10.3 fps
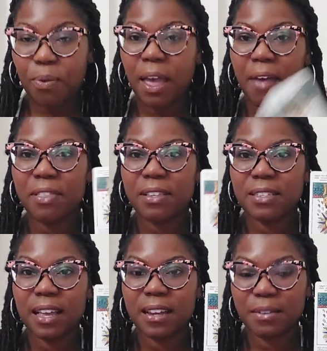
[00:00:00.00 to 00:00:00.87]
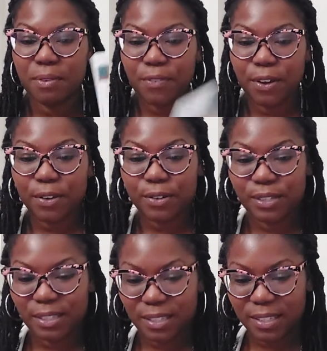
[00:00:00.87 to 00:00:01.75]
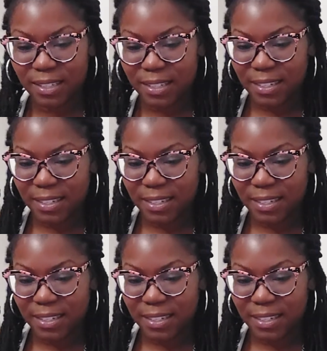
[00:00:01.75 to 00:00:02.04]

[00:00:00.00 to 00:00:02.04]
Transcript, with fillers: we have the sun in reverse.